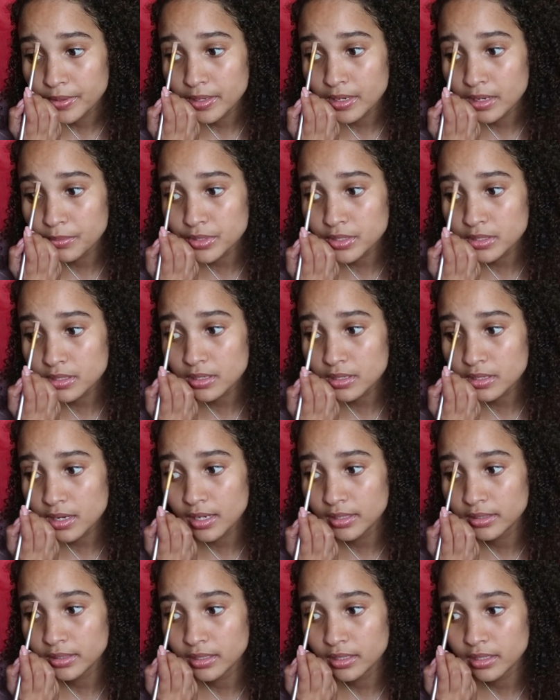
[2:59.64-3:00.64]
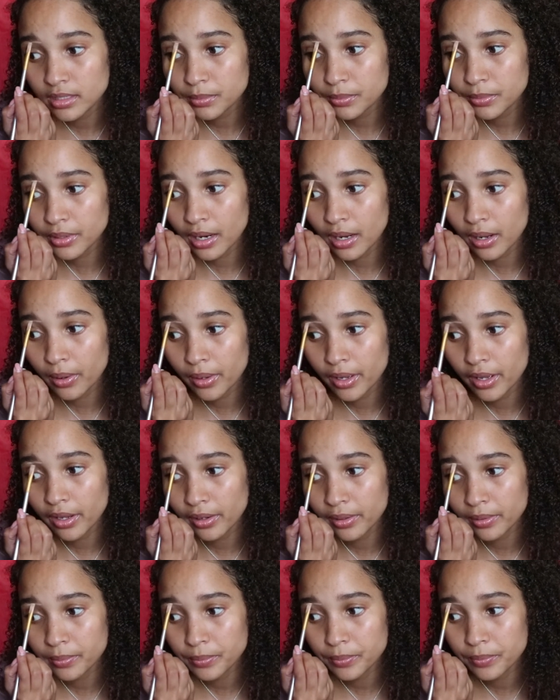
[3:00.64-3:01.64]
And I'm just gonna go underneath the brow
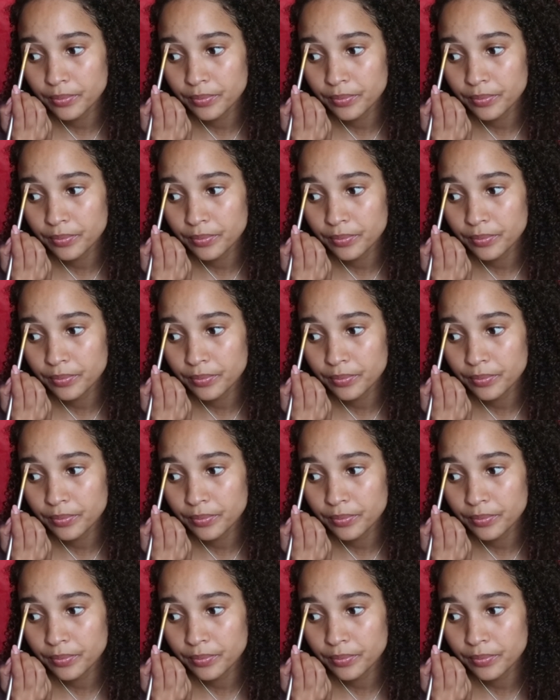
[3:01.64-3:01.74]
and